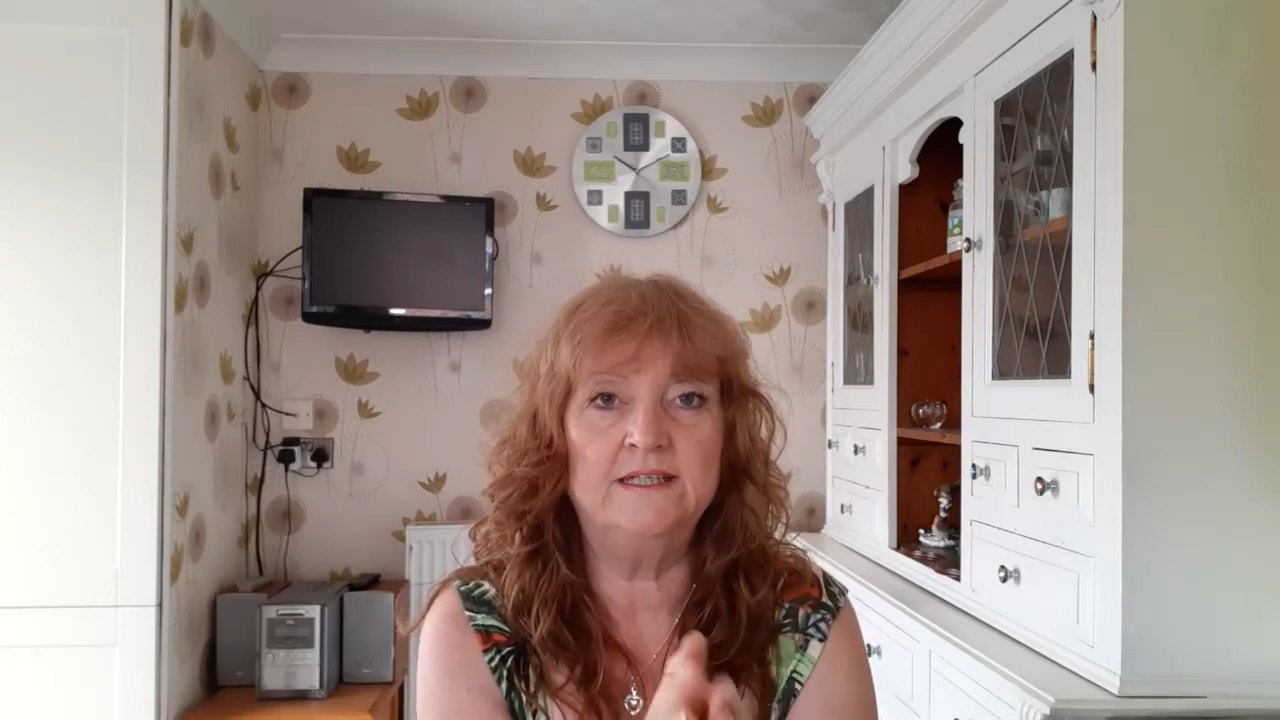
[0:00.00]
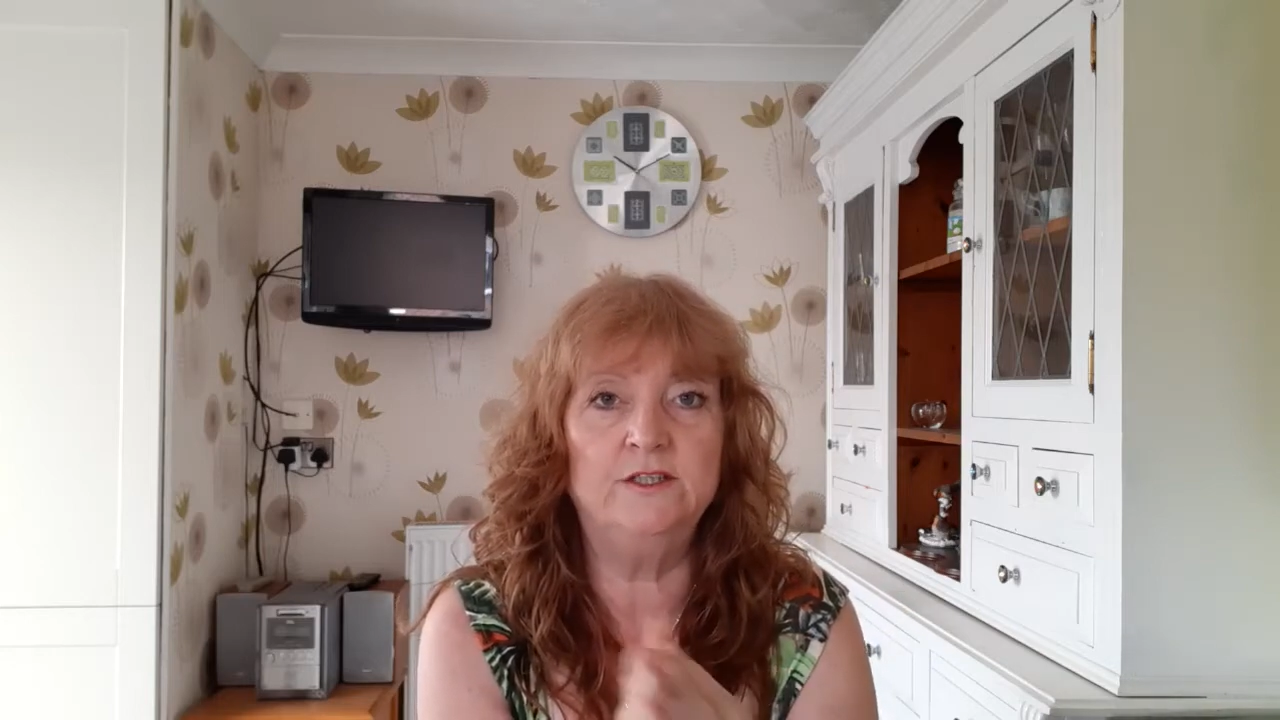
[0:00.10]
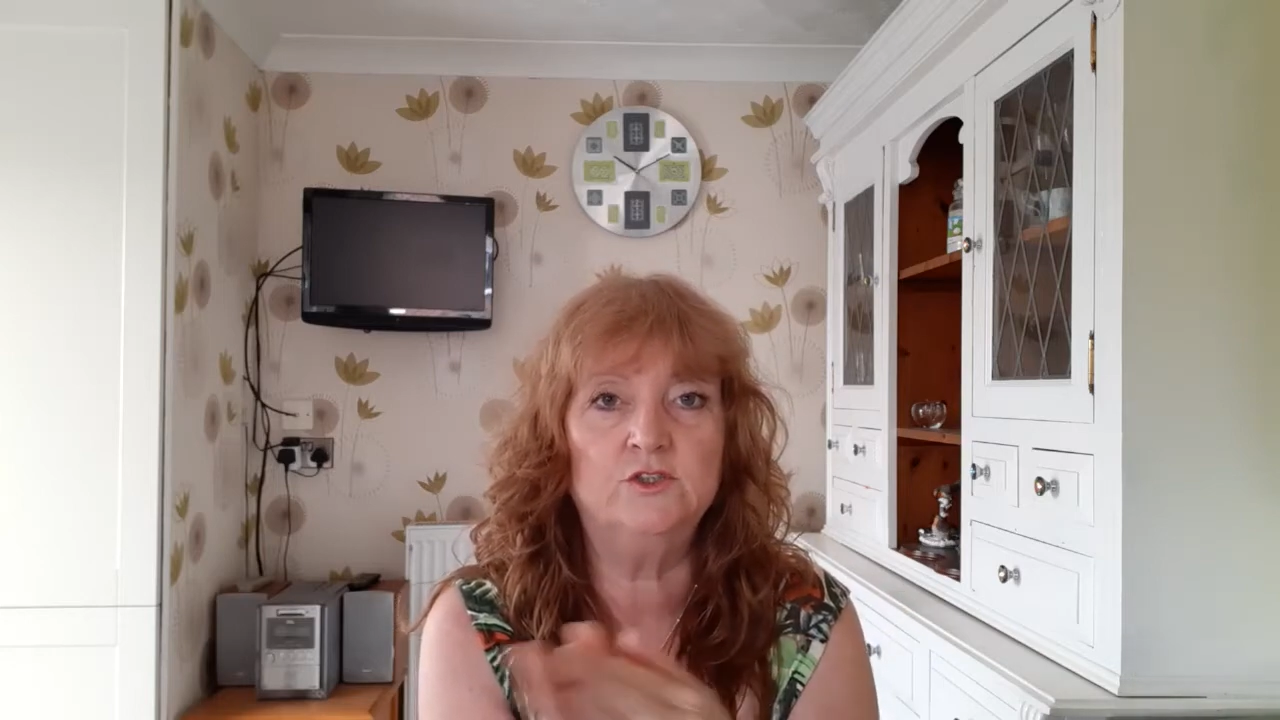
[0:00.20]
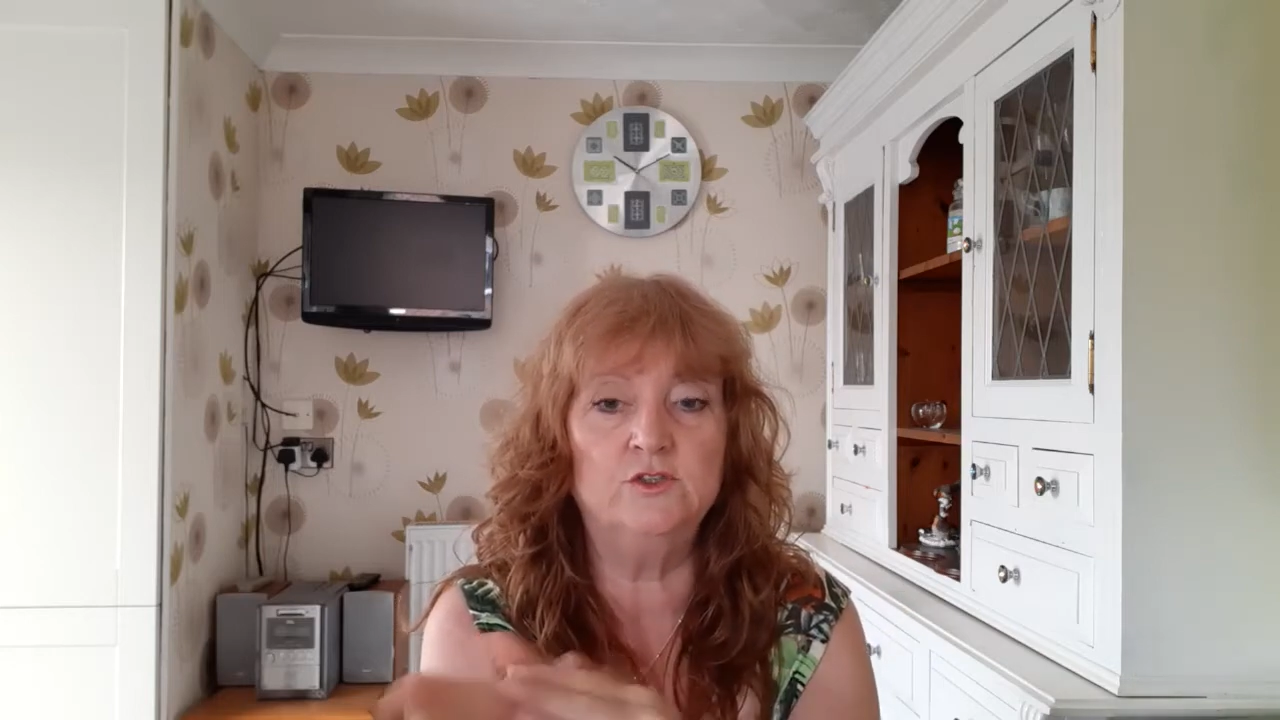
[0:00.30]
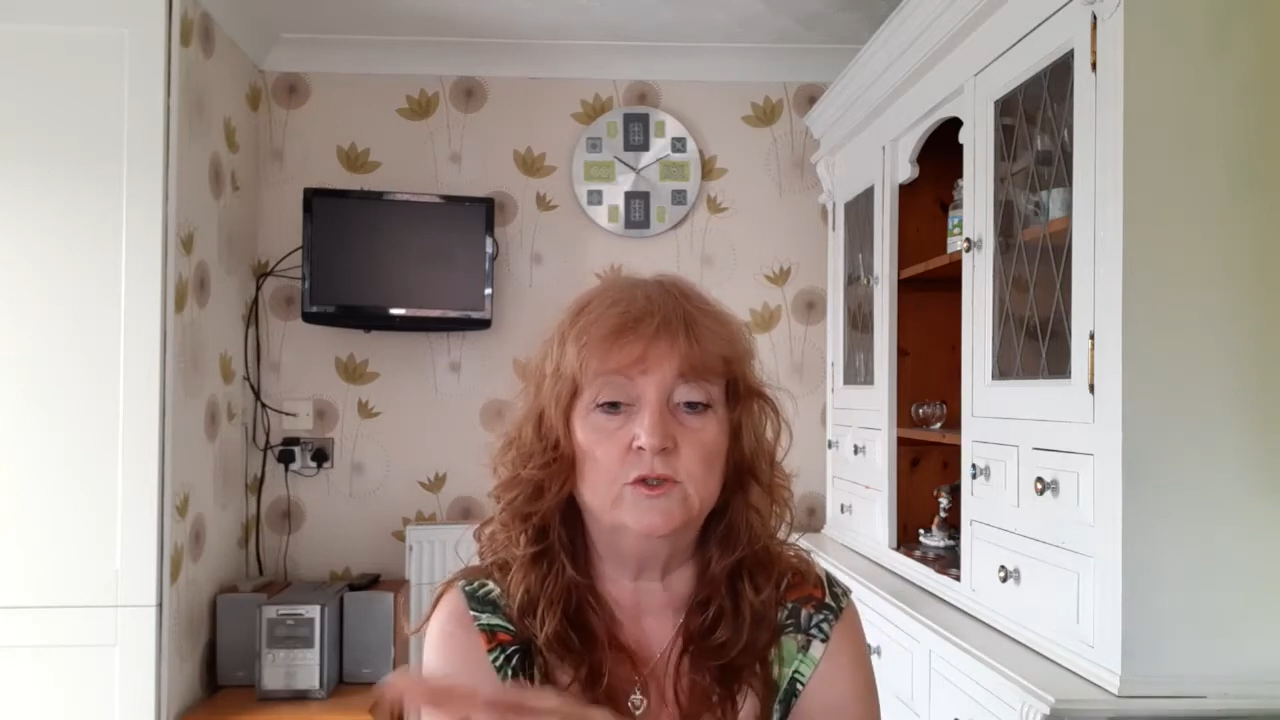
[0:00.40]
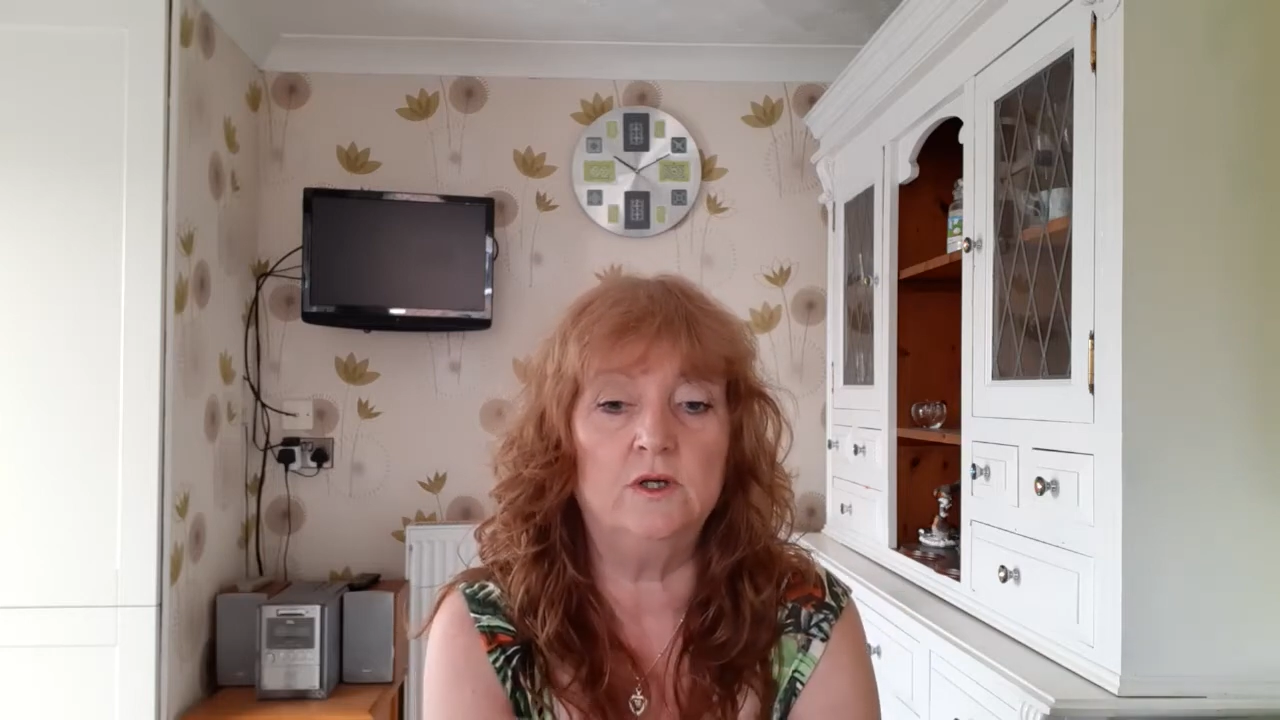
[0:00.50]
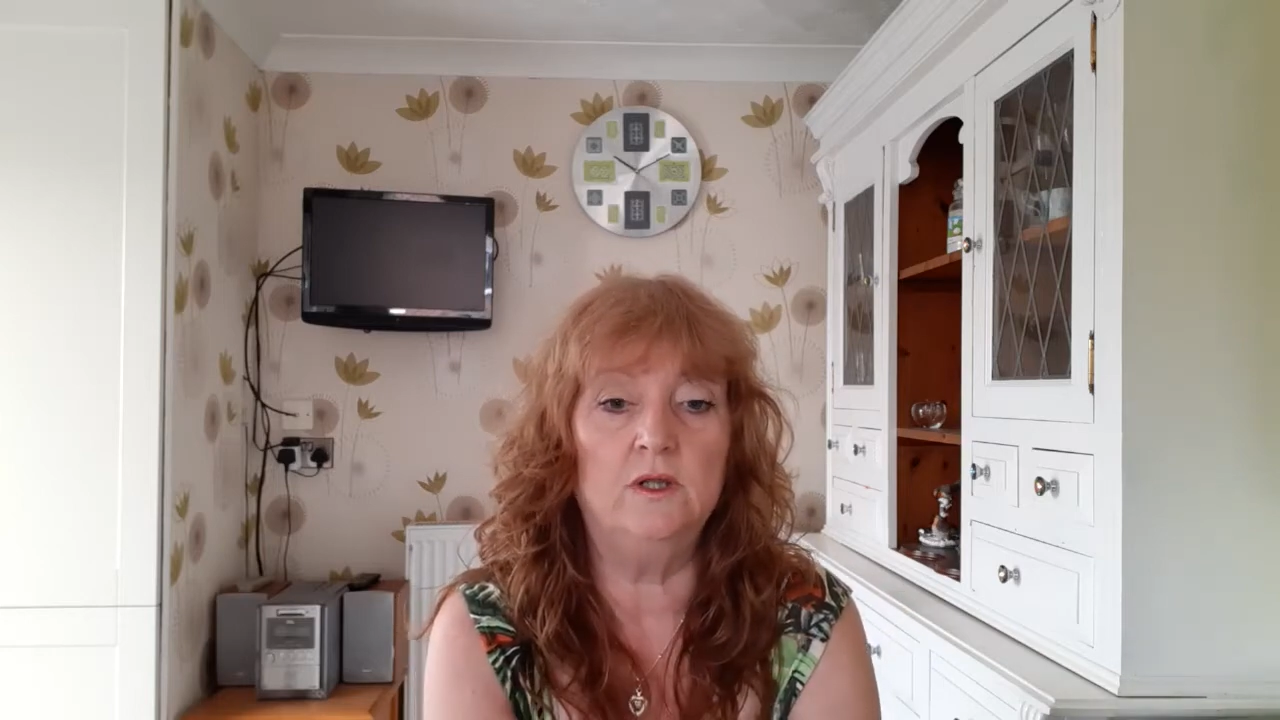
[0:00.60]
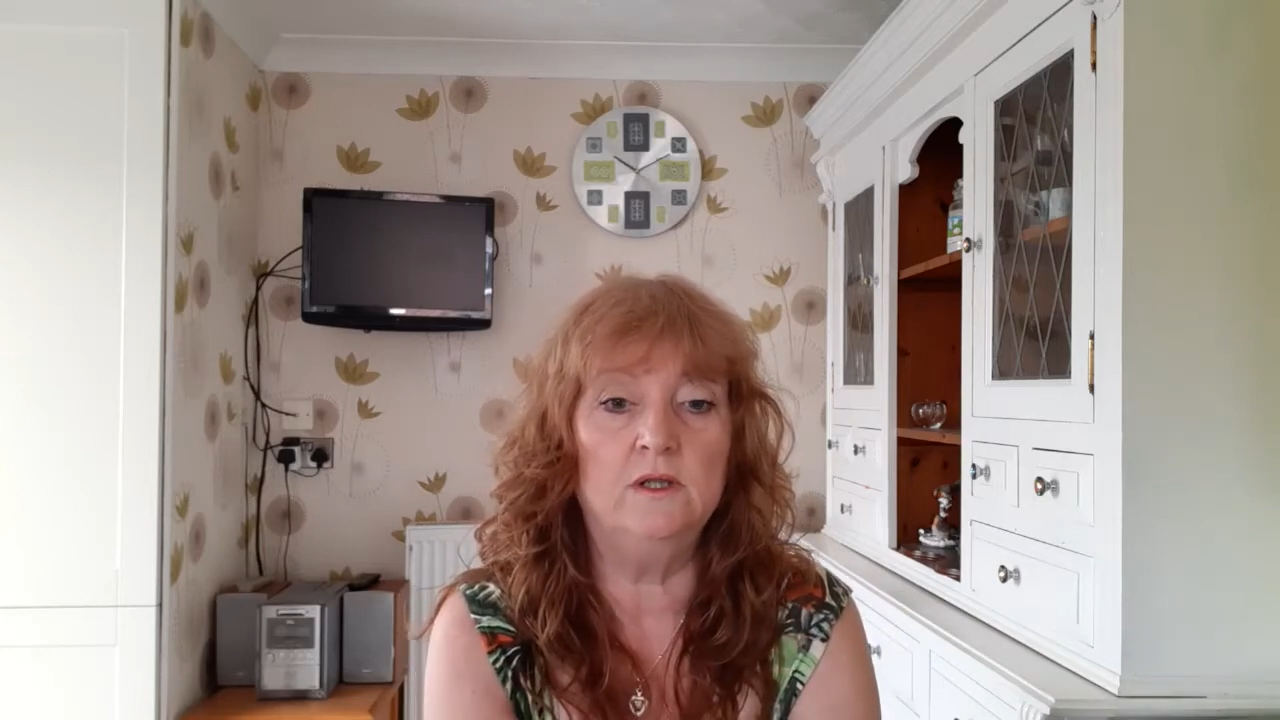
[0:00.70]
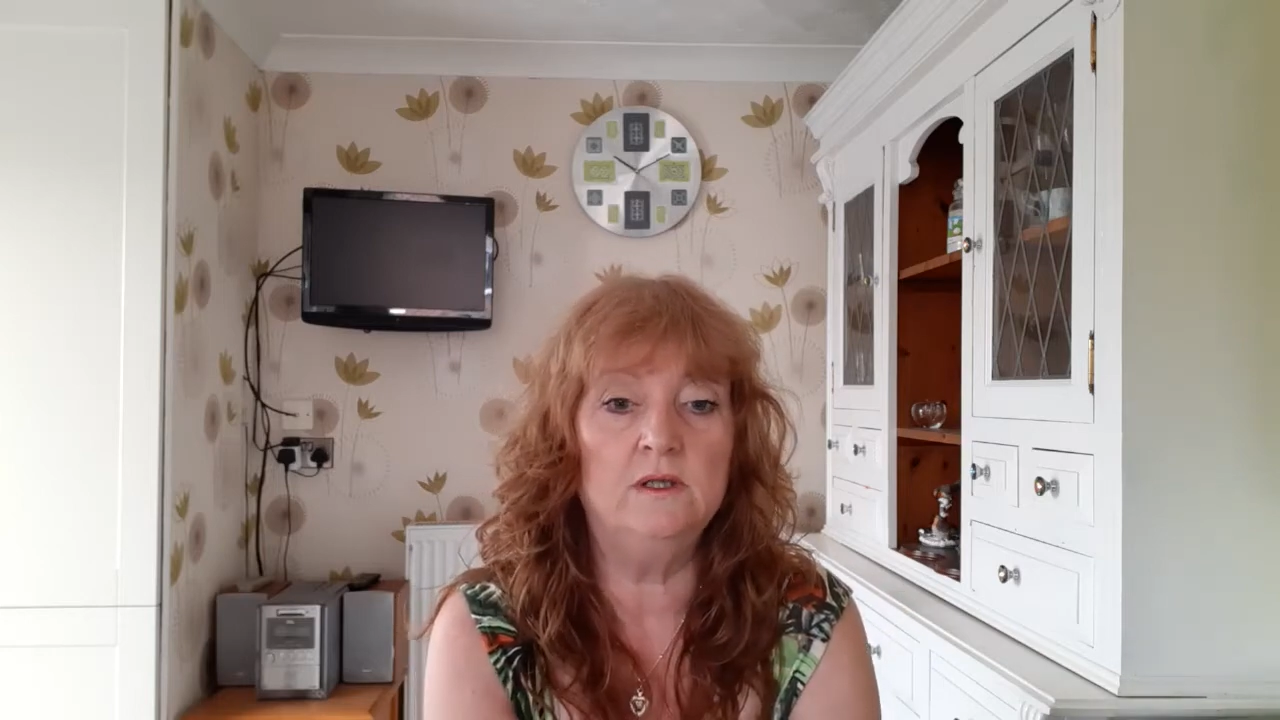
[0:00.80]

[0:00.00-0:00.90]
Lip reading: it took